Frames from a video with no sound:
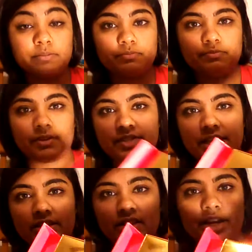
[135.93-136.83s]
I have
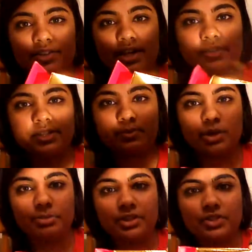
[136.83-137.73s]
taken the liners out at this
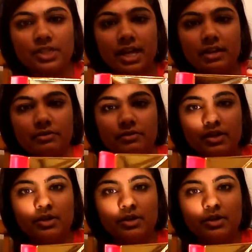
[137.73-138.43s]
point, but they're just kind of,